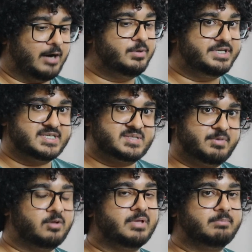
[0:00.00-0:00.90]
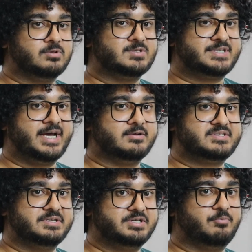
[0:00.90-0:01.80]
I would dispel people's
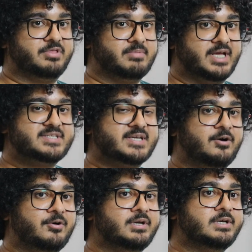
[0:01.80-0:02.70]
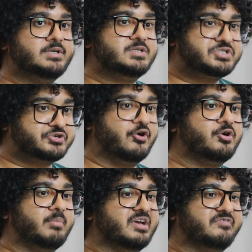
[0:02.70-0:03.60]
doubts and deal with them. That's how
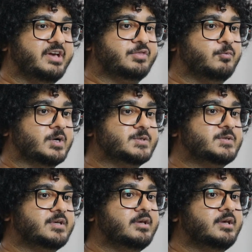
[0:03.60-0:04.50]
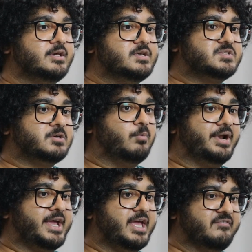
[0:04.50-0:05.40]
strong my faith was. So
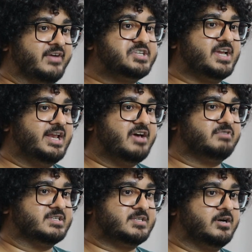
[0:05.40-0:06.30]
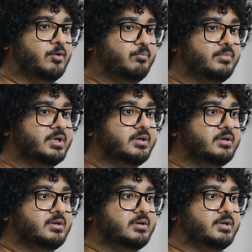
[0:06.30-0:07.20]
when I eventually left Islam,
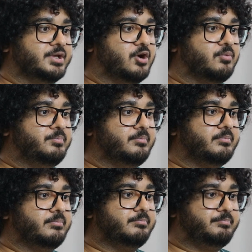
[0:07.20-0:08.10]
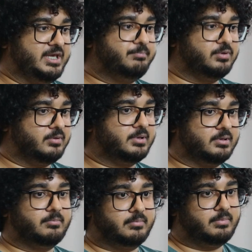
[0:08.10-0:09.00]
you know,
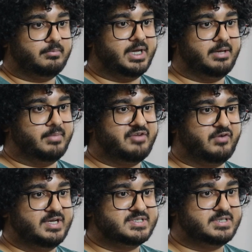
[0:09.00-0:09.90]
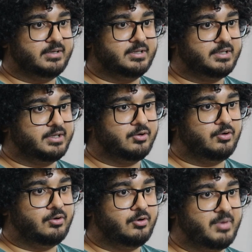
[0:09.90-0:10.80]
people, my friends,
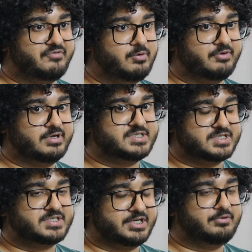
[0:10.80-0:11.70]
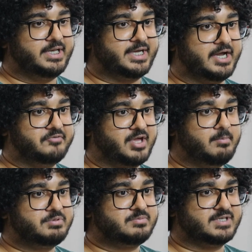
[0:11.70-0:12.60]
or my former friends just genuinely kind of
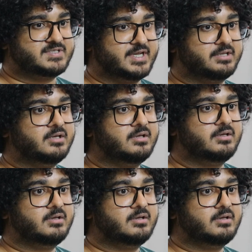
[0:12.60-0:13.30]
came up to me and said,